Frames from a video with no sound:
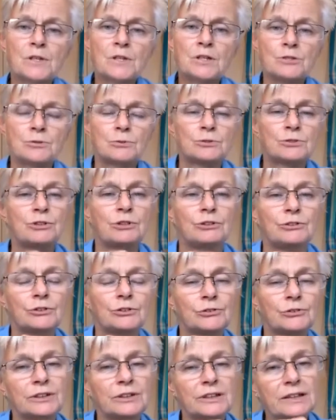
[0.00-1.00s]
to a certain
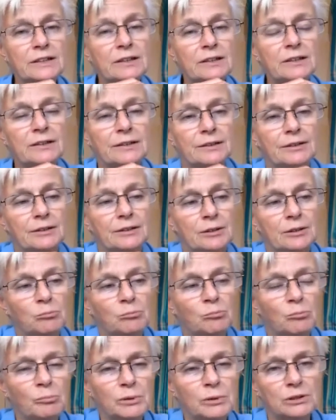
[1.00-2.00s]
degree,
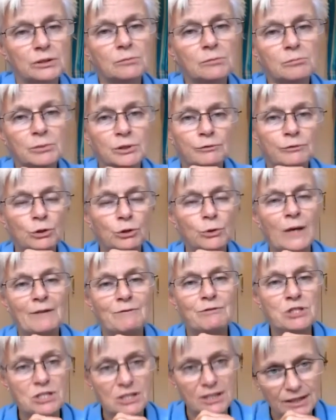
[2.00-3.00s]
but if you
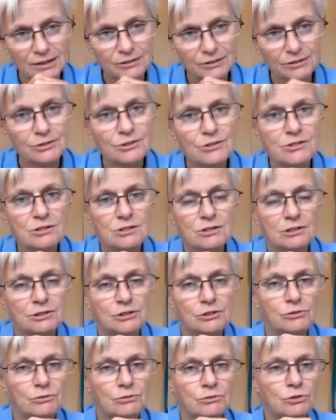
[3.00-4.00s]
have standards and
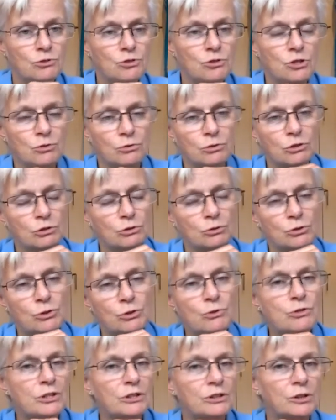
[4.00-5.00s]
you show that you're
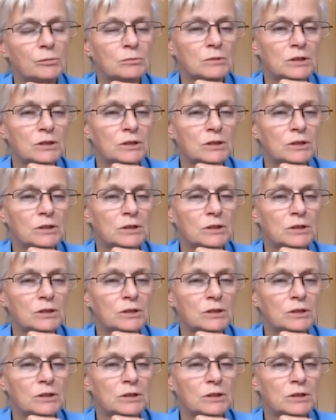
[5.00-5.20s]
using them,